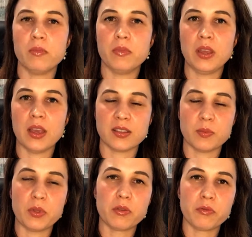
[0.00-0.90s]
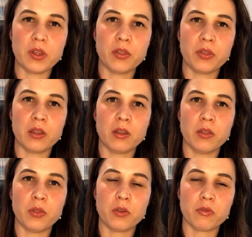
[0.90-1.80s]
yes. I mean,
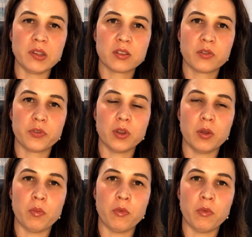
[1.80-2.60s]
the risk for